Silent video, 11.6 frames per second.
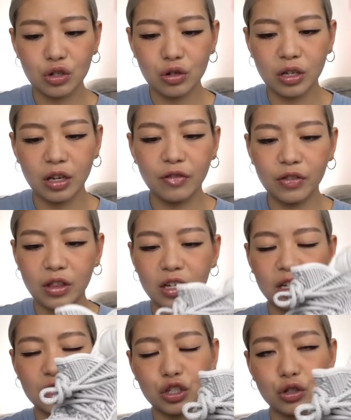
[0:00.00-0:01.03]
to give
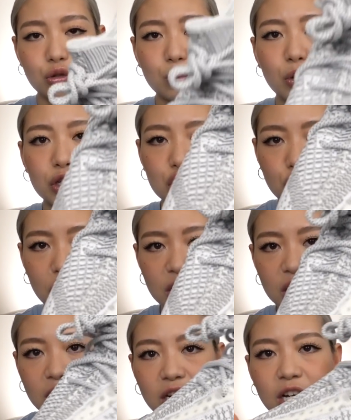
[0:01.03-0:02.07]
the shoe more
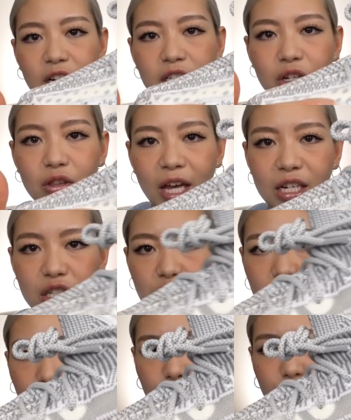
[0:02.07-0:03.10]
structure, so that
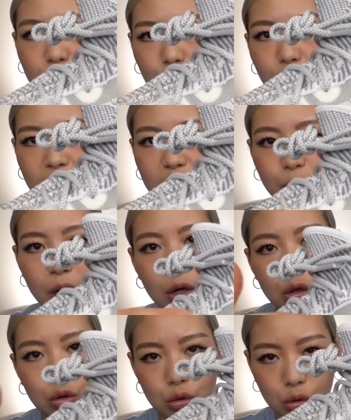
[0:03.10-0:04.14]
shows through as
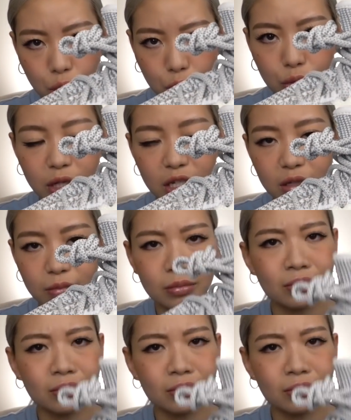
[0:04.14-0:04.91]
well through the